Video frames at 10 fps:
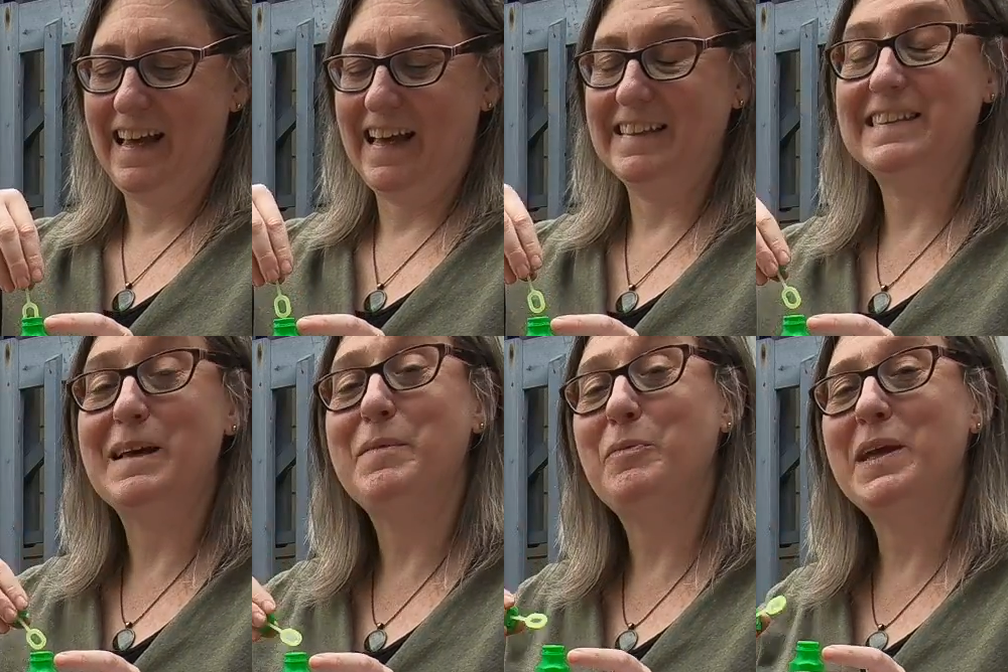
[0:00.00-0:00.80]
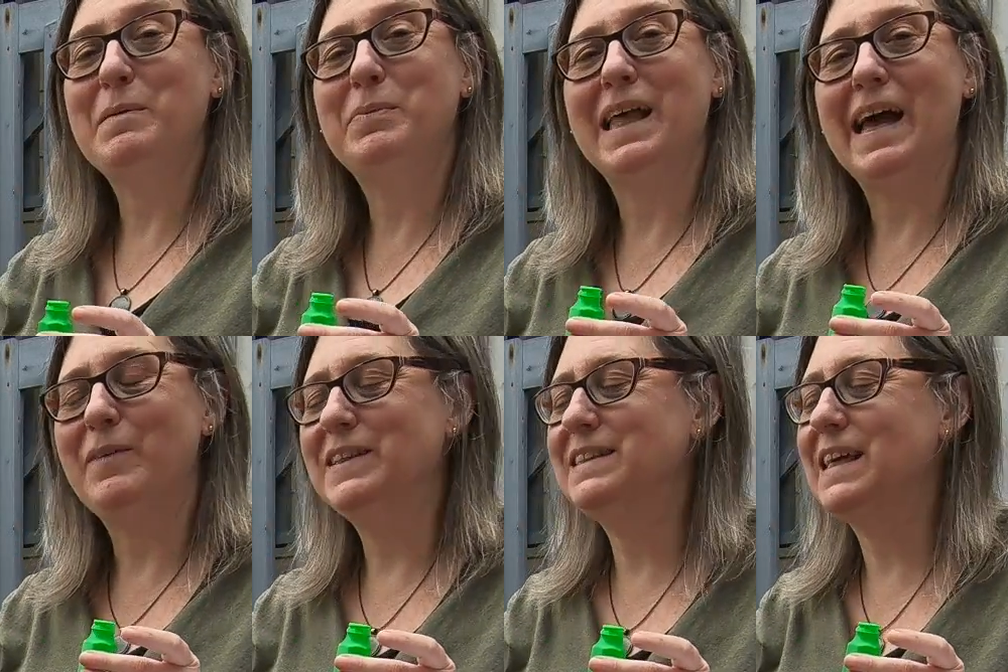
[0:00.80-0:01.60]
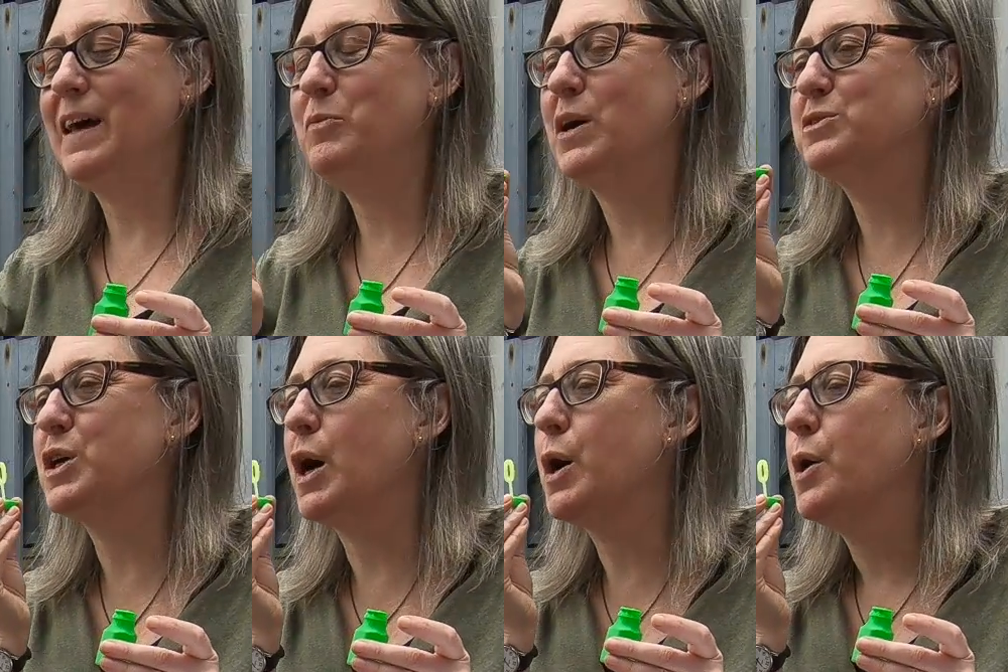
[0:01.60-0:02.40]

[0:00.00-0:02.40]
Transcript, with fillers: and some that we can play with sidewalk chalk,